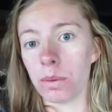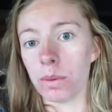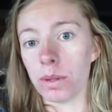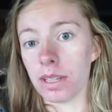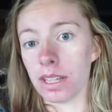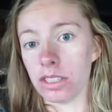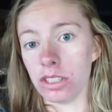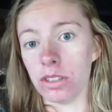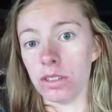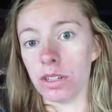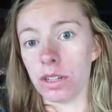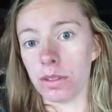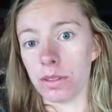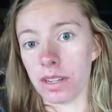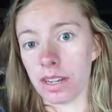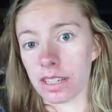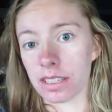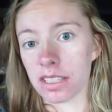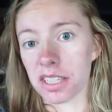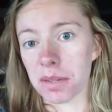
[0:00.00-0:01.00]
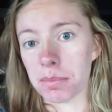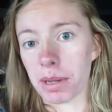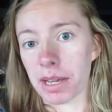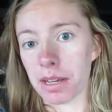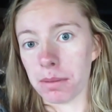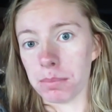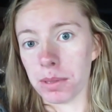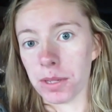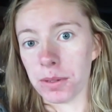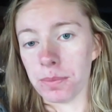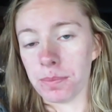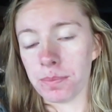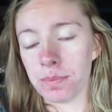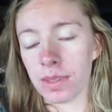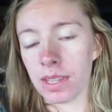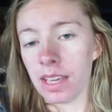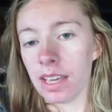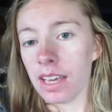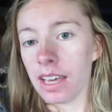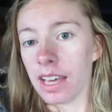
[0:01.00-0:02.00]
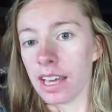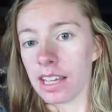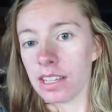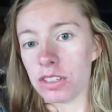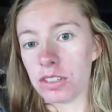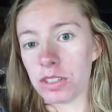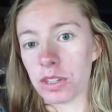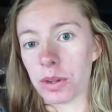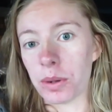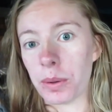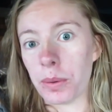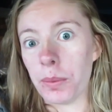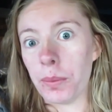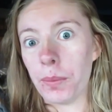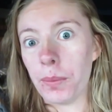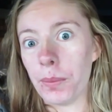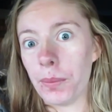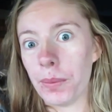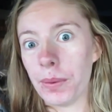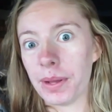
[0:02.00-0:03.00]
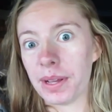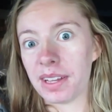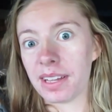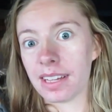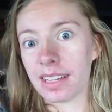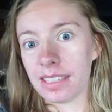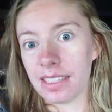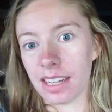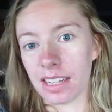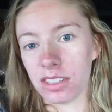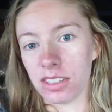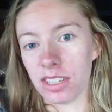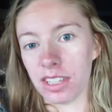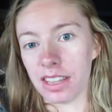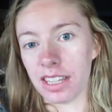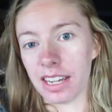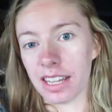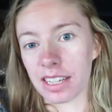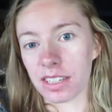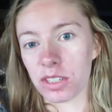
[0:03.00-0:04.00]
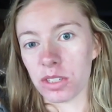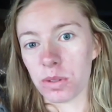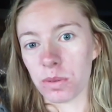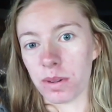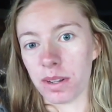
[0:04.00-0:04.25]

will let you know the next time I upload. So catch you in the next